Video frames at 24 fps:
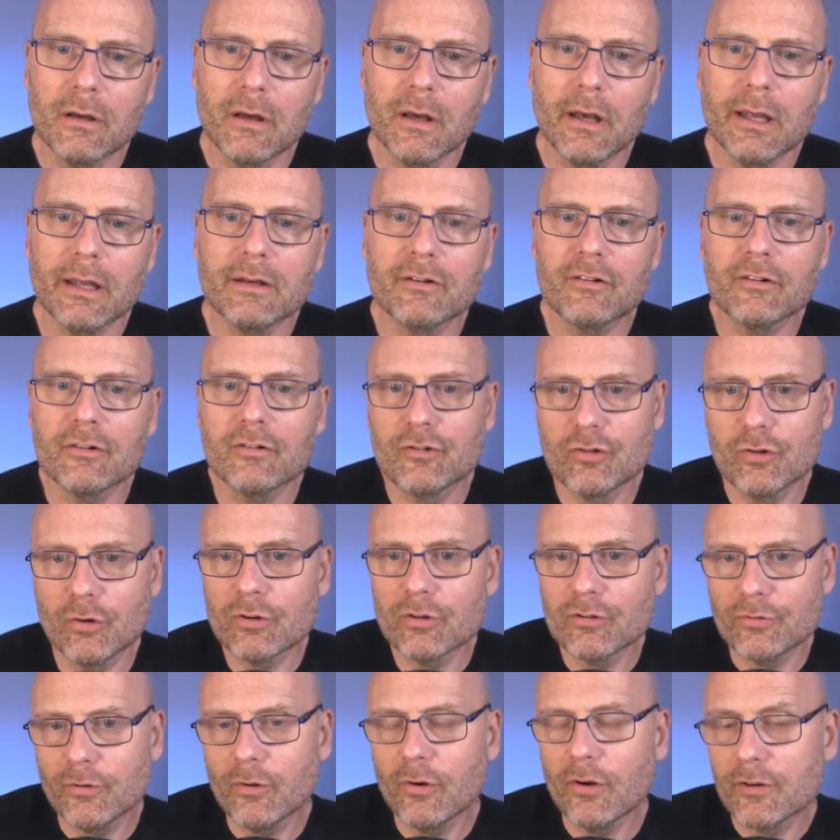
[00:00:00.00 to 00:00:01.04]
And
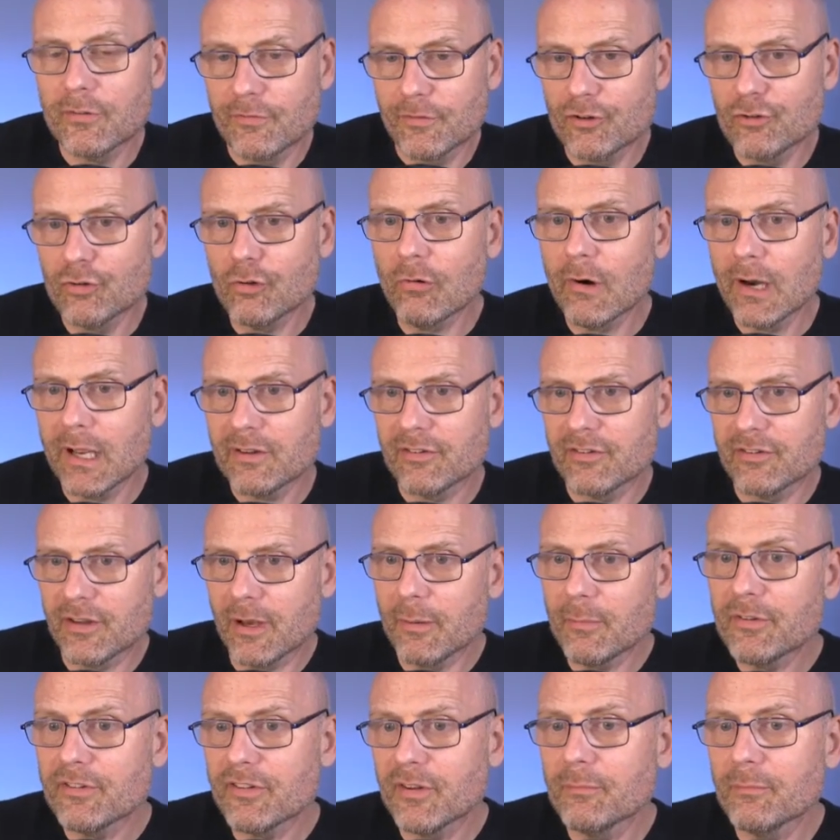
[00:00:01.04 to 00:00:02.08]
George Floyd for sure had
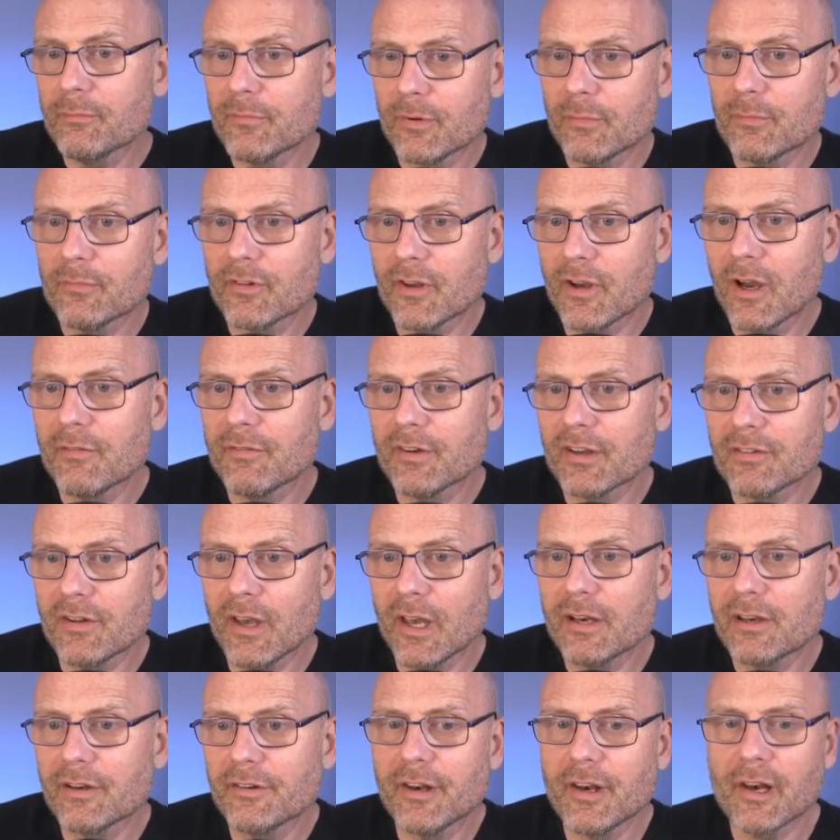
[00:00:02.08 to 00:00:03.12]
some symptoms of
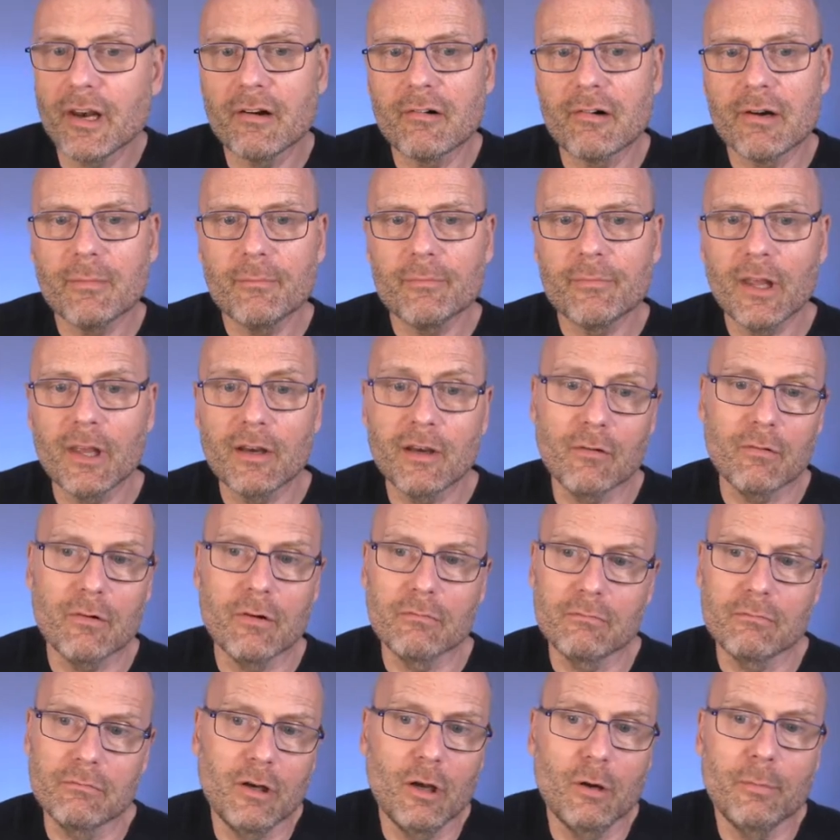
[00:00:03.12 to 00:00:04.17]
excited delirium.
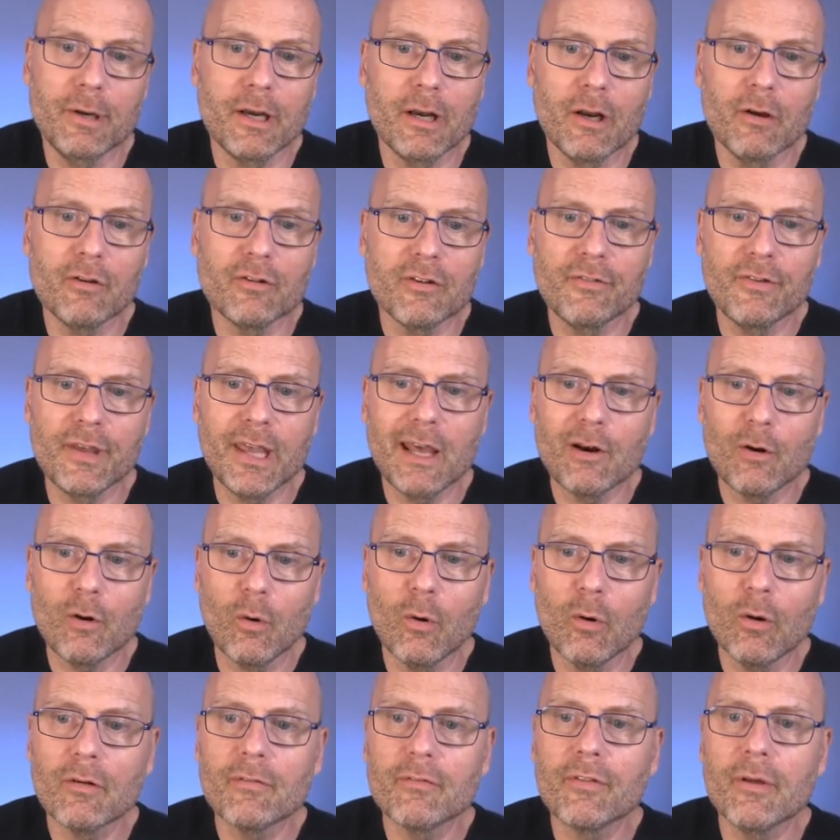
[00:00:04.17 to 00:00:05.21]
Nobody knows if he had
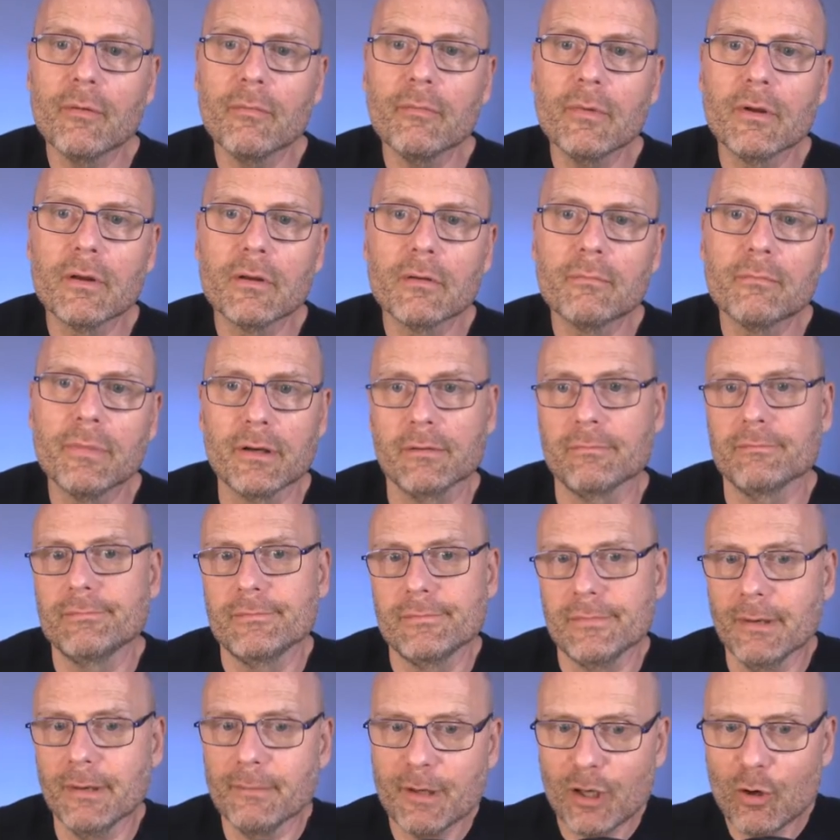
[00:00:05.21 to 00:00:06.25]
all of them, but
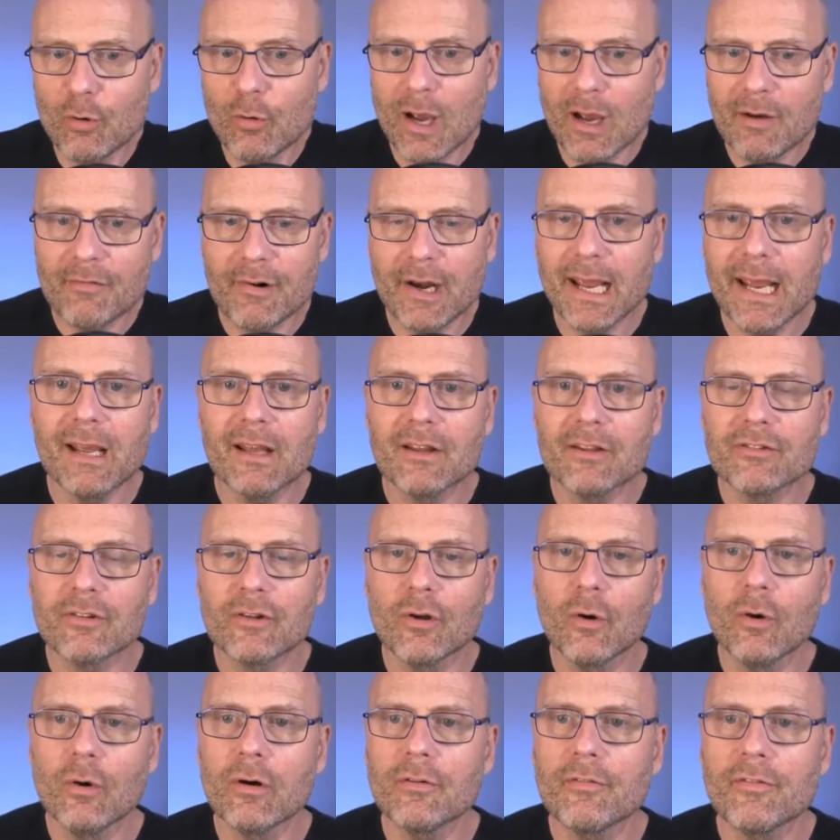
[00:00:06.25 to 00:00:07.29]
I mean, whoever has
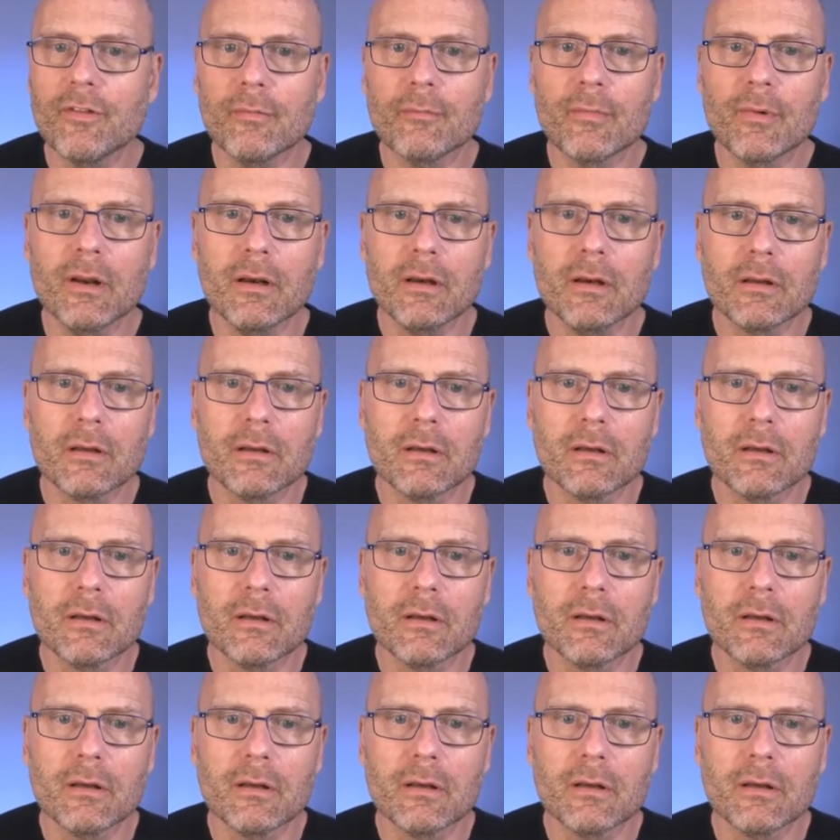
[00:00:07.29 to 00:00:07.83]
all of them, right?